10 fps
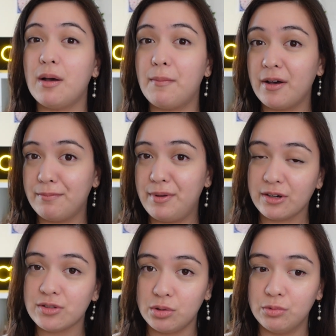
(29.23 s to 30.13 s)
a better
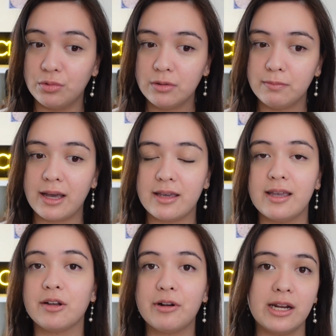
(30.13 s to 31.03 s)
tool by
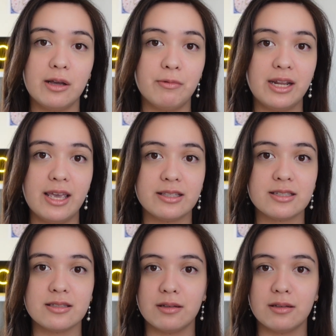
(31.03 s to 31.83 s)
integrating with its